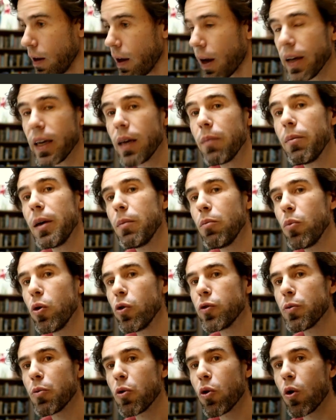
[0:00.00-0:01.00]
I can make
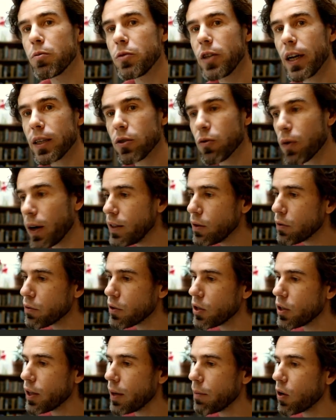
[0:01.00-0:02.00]
multiple objects, right, of
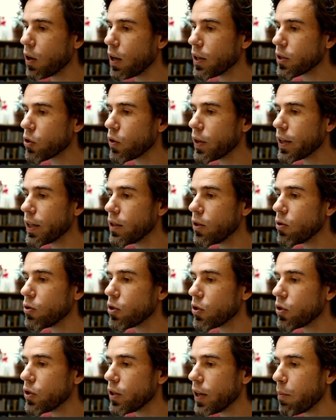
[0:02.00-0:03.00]
the same class. So I can
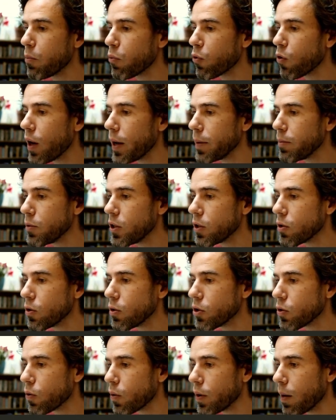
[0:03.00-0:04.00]
also say primes is
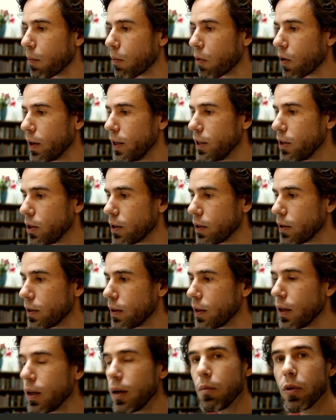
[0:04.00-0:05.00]
also a number list.
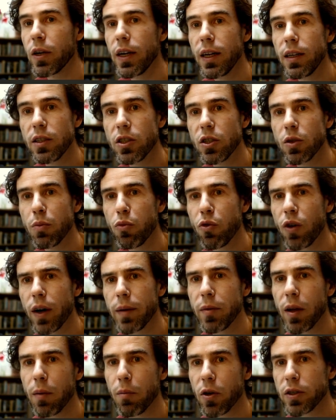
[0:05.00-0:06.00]
But then it's the
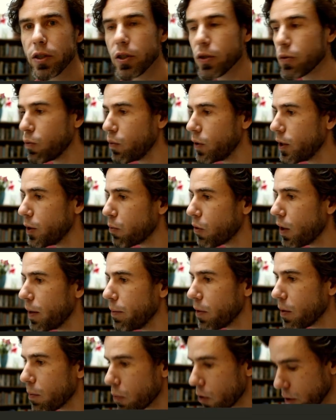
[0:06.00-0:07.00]
prime numbers. Which prime
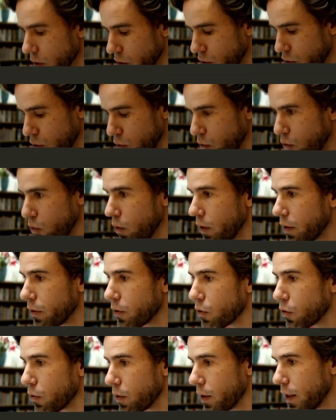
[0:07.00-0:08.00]
numbers? 2,
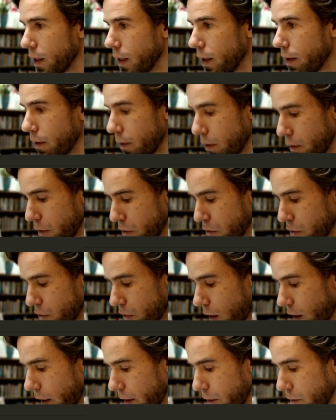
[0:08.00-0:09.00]
3,
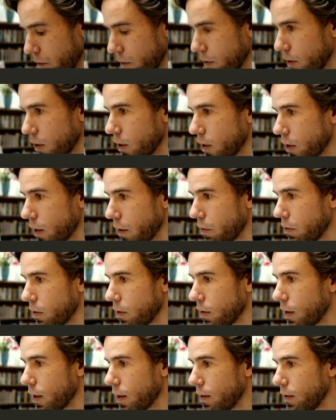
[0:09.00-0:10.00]
5,
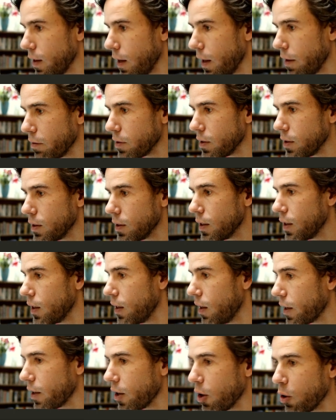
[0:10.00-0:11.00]
7, and 11.
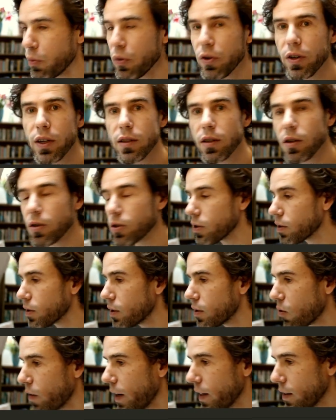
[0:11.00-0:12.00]
I hope that those are
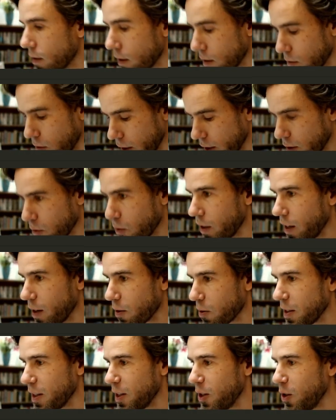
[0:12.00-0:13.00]
correct, otherwise I will hear
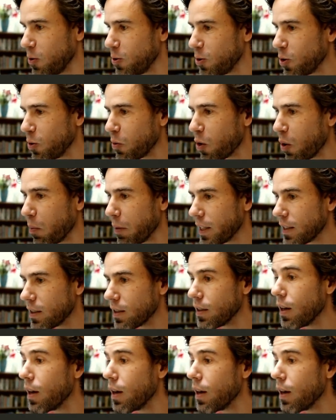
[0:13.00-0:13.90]
it in the YouTube comments.